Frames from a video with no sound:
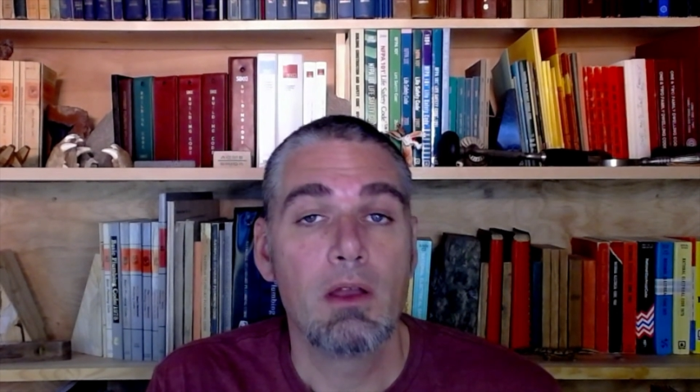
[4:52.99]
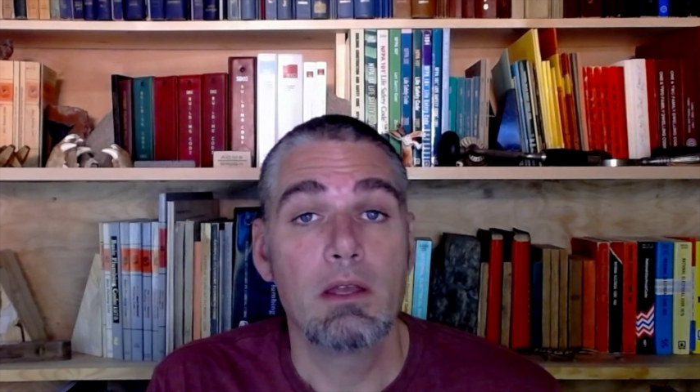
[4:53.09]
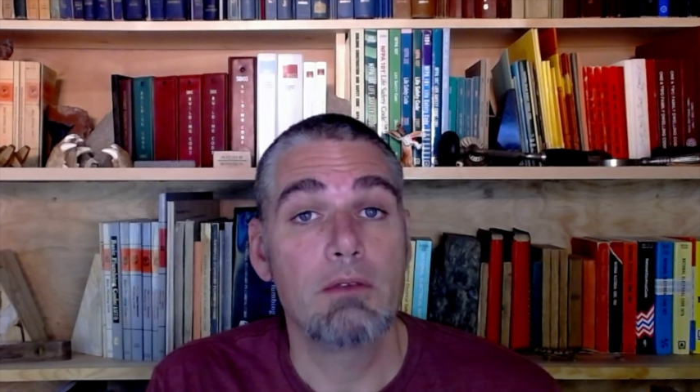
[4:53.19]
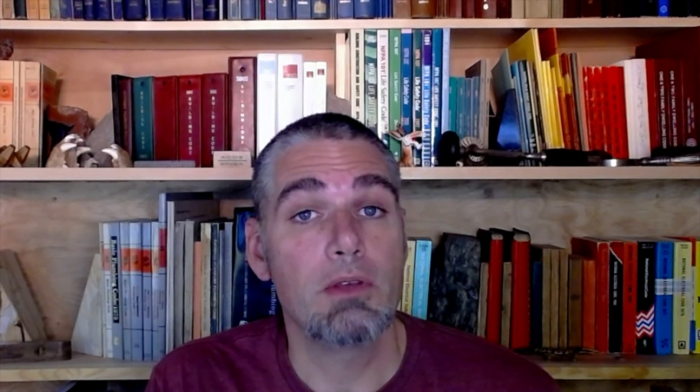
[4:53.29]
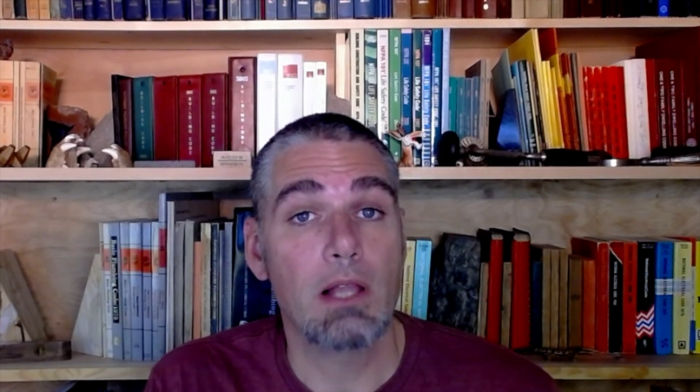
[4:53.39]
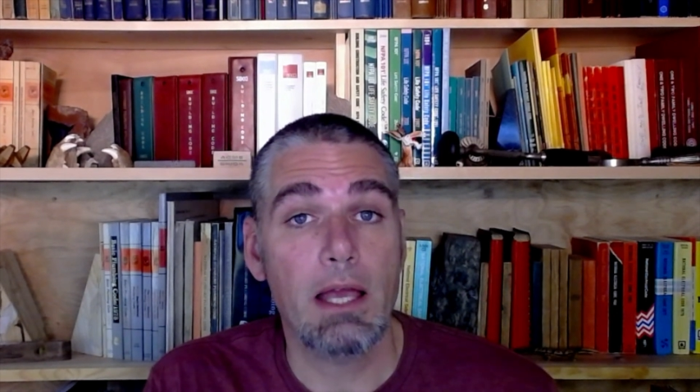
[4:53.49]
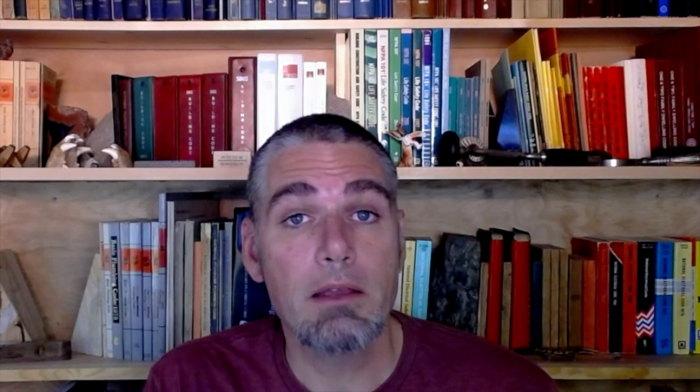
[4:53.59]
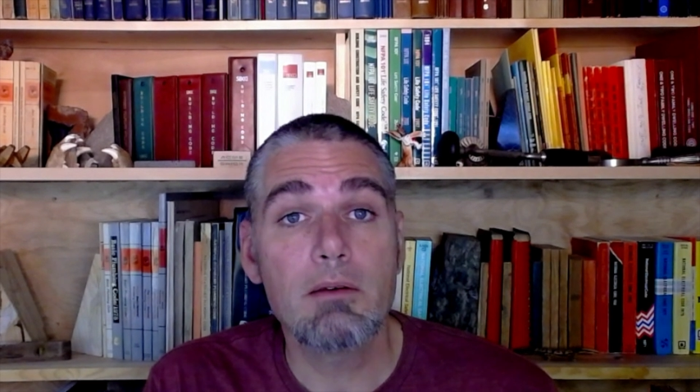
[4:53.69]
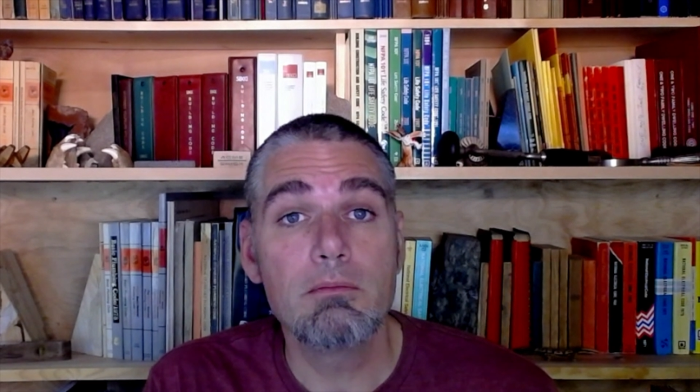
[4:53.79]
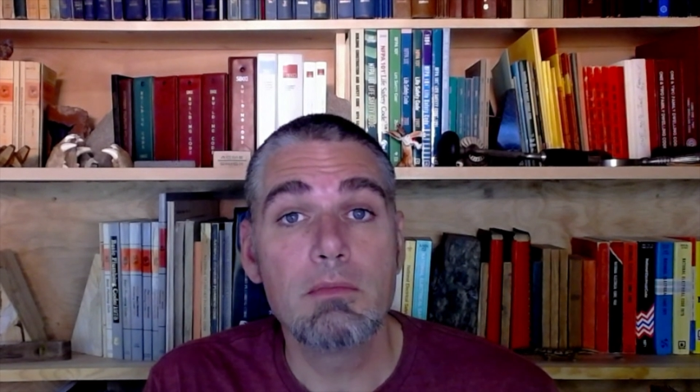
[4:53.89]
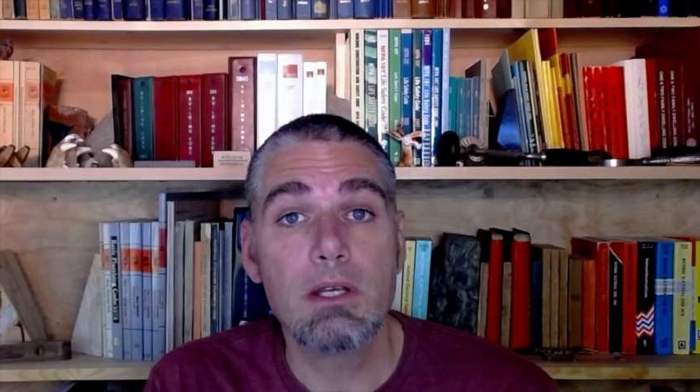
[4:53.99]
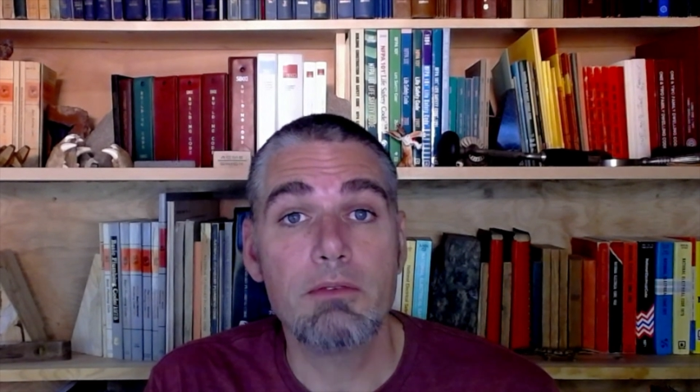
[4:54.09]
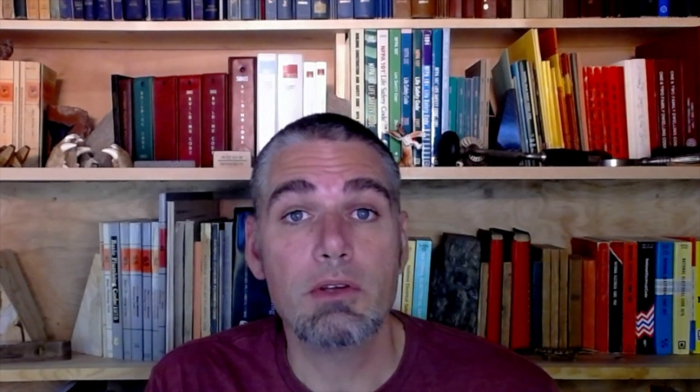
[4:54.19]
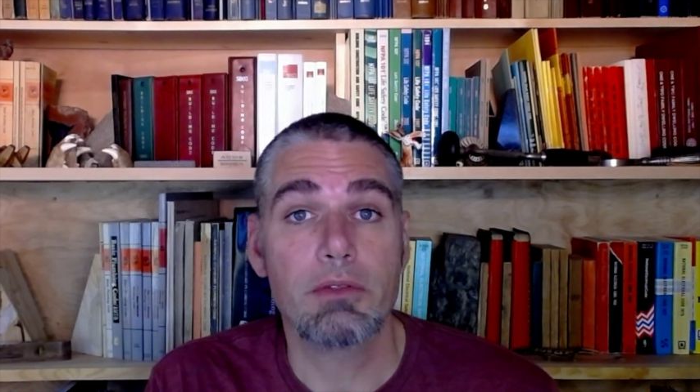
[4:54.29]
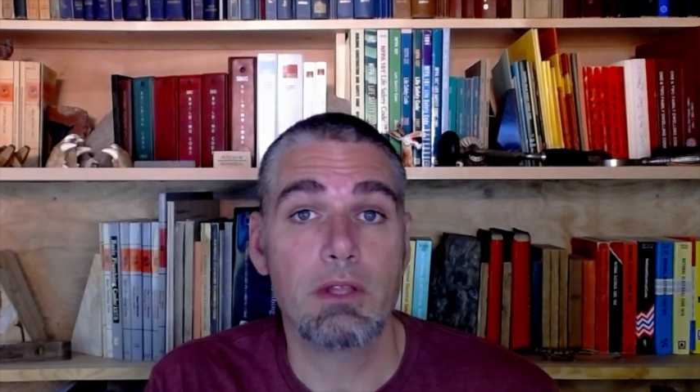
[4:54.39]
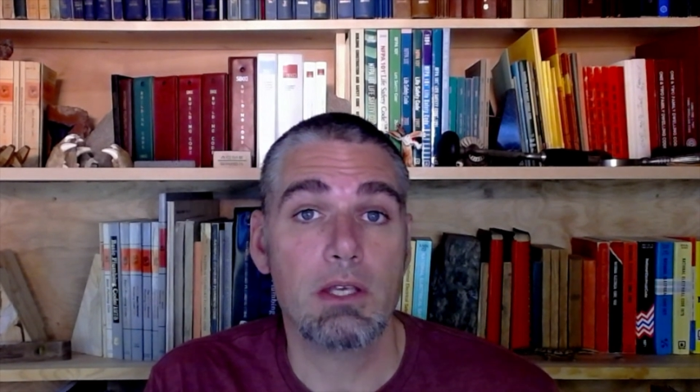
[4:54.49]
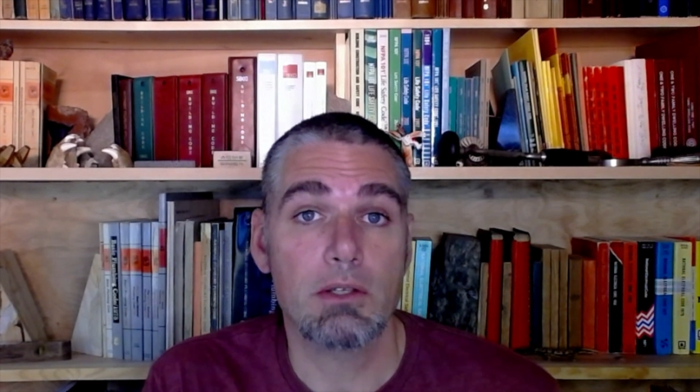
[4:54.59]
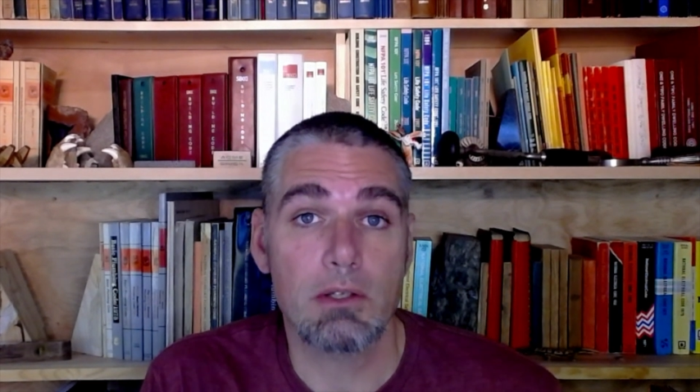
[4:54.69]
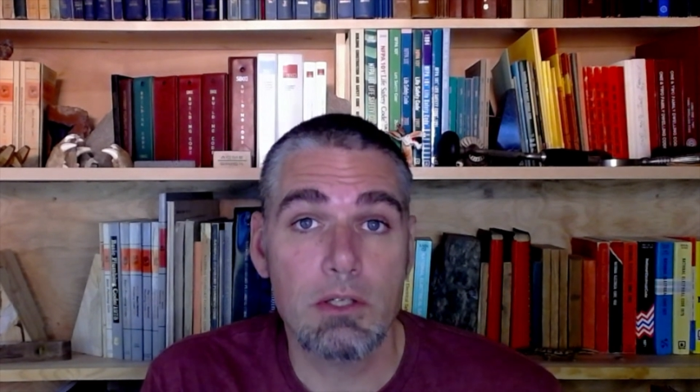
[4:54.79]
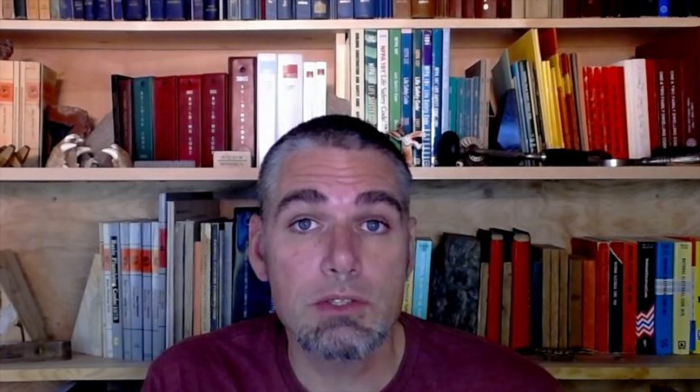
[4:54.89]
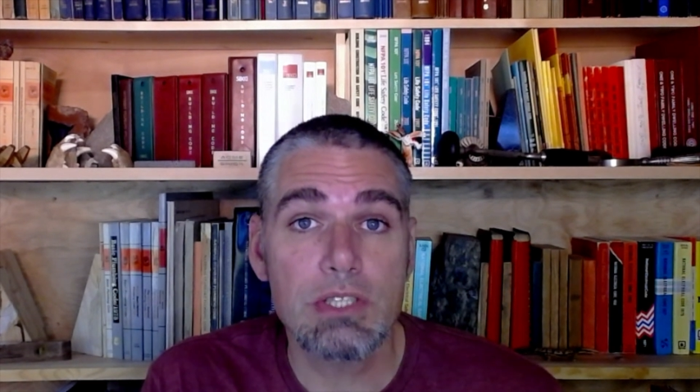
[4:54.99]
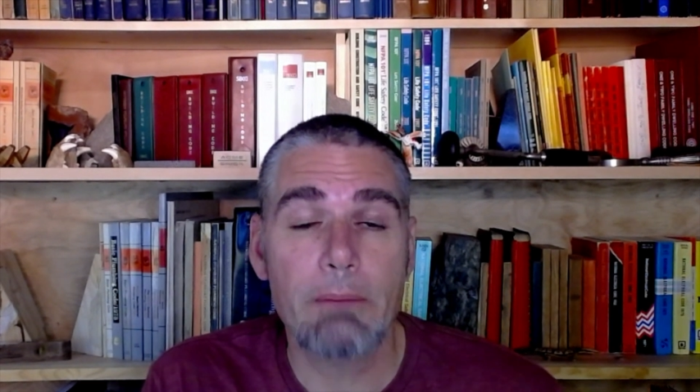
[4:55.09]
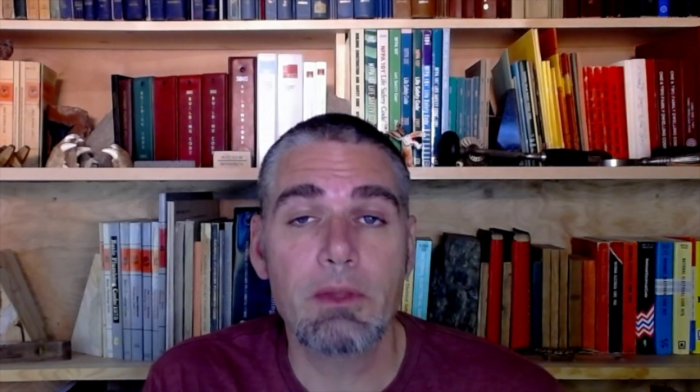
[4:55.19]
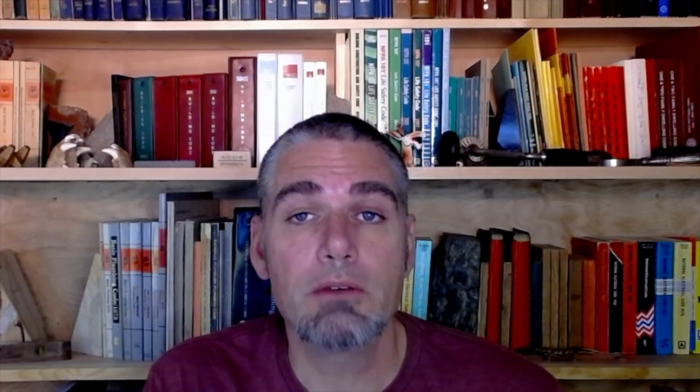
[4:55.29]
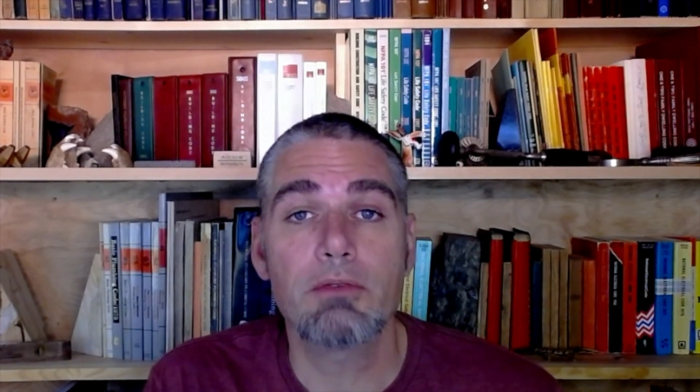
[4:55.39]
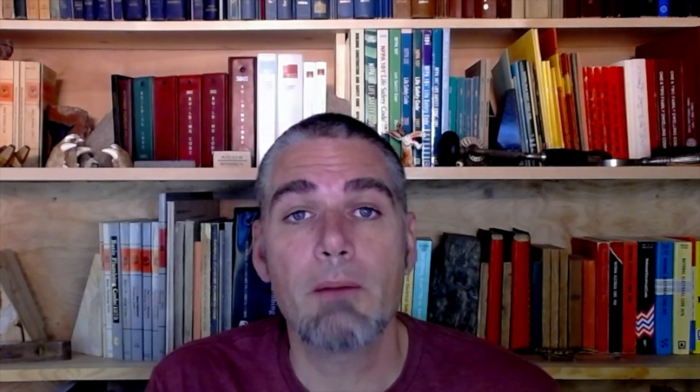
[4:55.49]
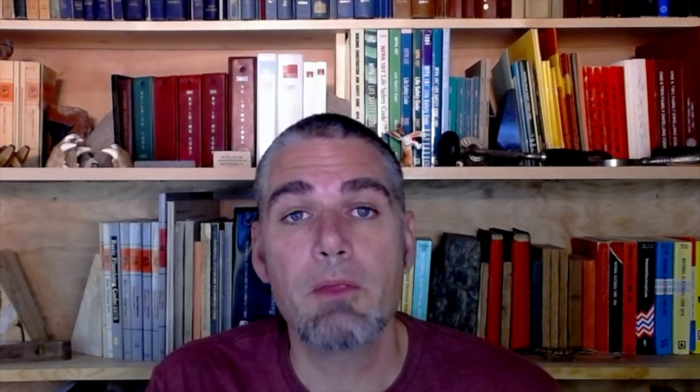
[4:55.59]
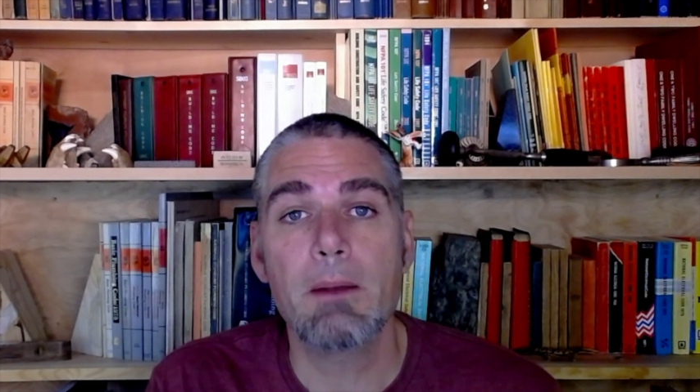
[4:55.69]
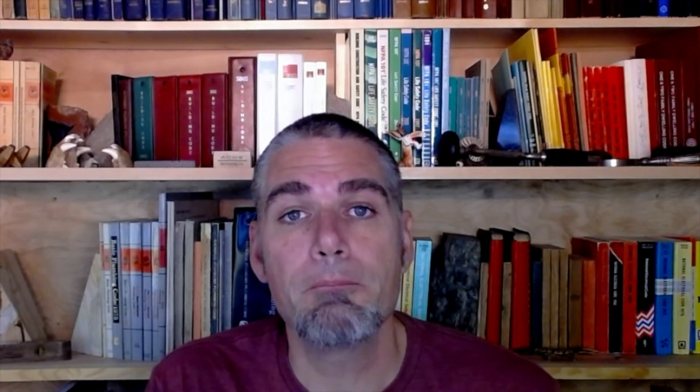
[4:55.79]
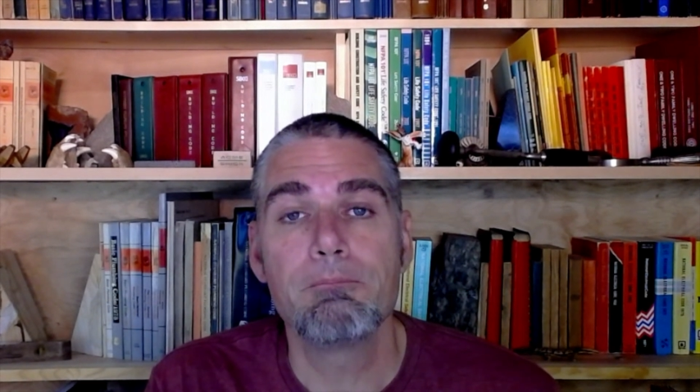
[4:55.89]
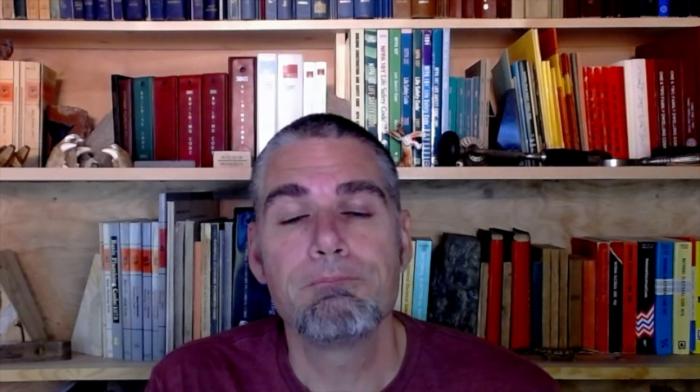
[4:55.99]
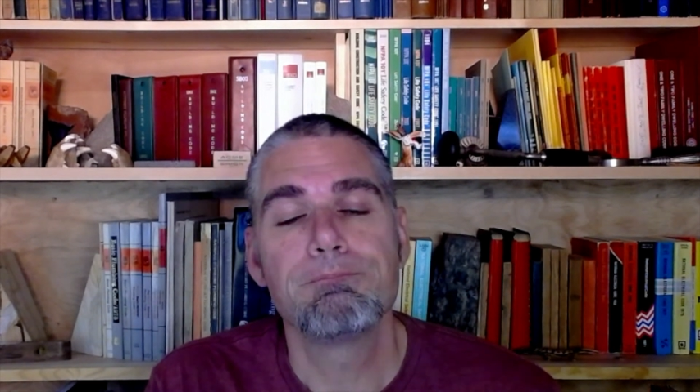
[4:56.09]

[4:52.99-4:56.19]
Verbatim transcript: If you like them, if you think you learned something from them,